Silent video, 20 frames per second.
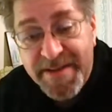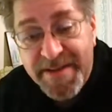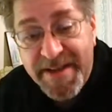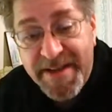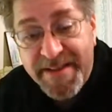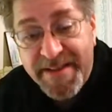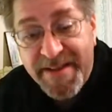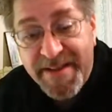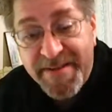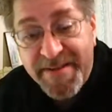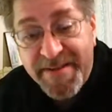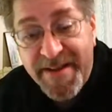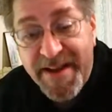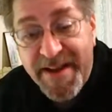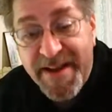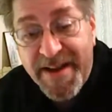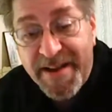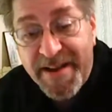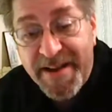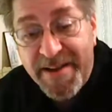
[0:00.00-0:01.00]
get things done.
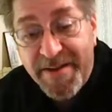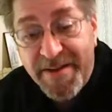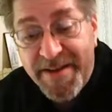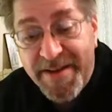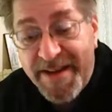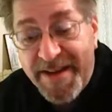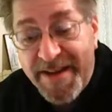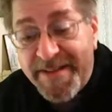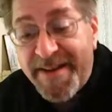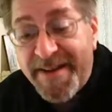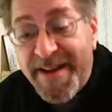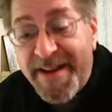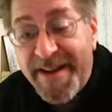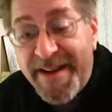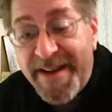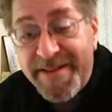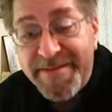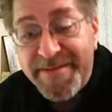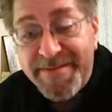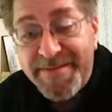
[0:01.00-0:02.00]
I got a long night
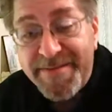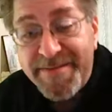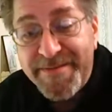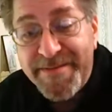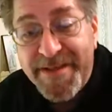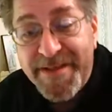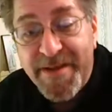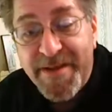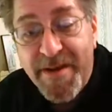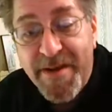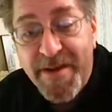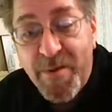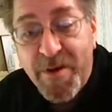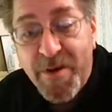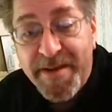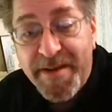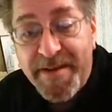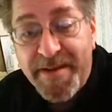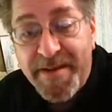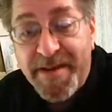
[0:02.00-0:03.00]
tonight. I
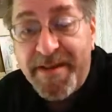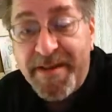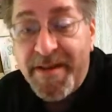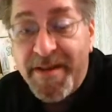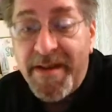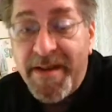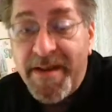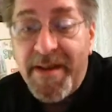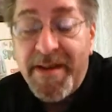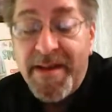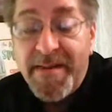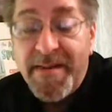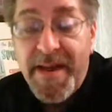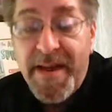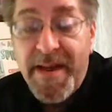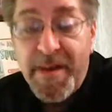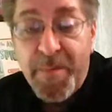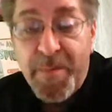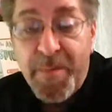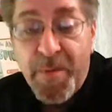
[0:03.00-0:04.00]
work at the
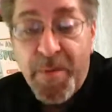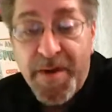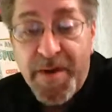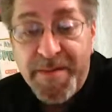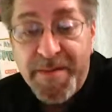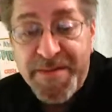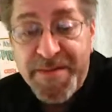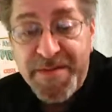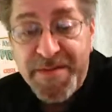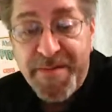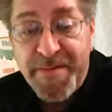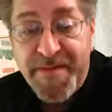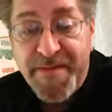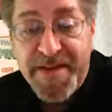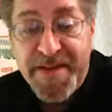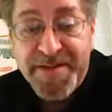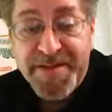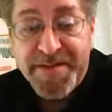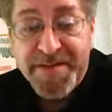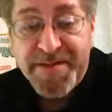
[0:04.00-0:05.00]
airport. I'm a
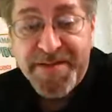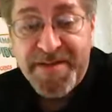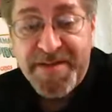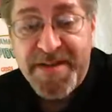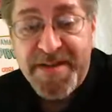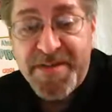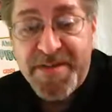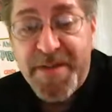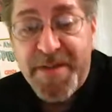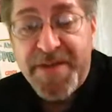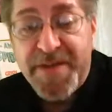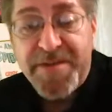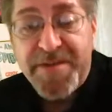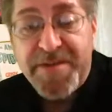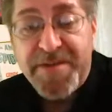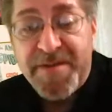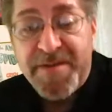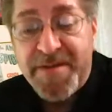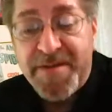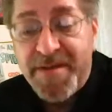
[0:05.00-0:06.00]
supervisor and
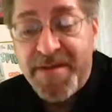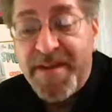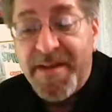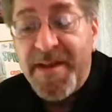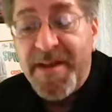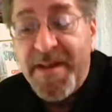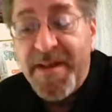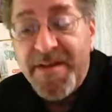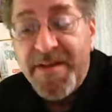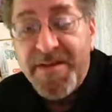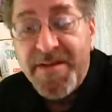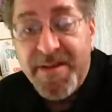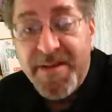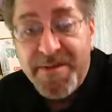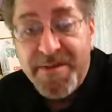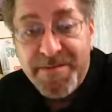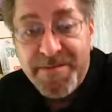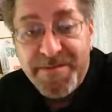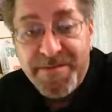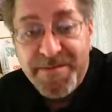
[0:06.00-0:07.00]
dispatcher, and
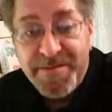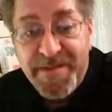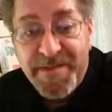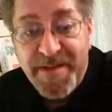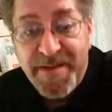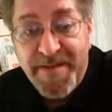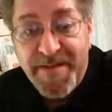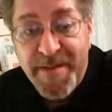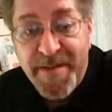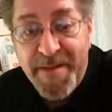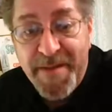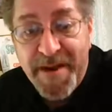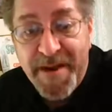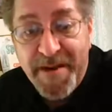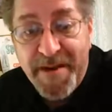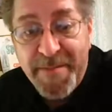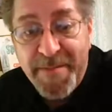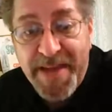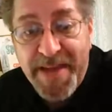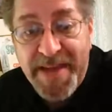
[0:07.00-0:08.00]
so if I'm not
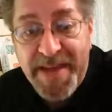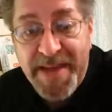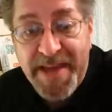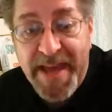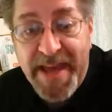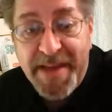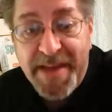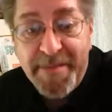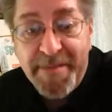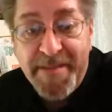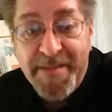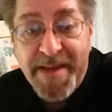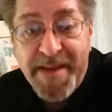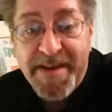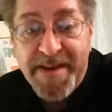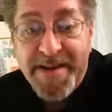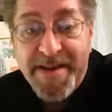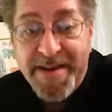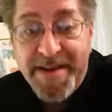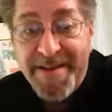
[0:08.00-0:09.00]
on my game,
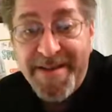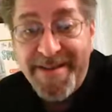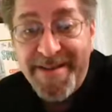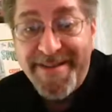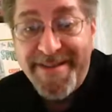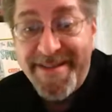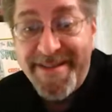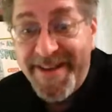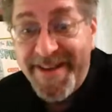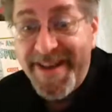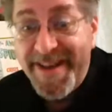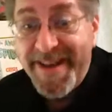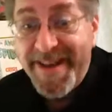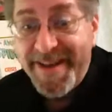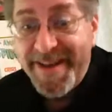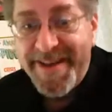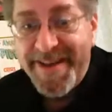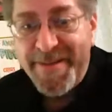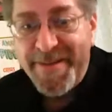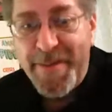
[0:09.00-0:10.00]
then
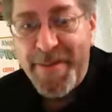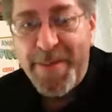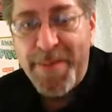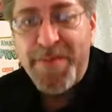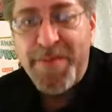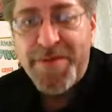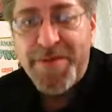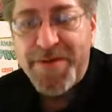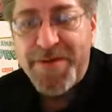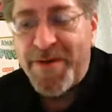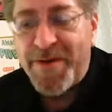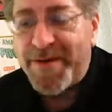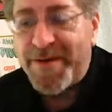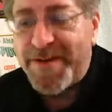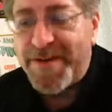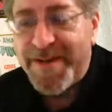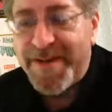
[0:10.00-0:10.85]
people start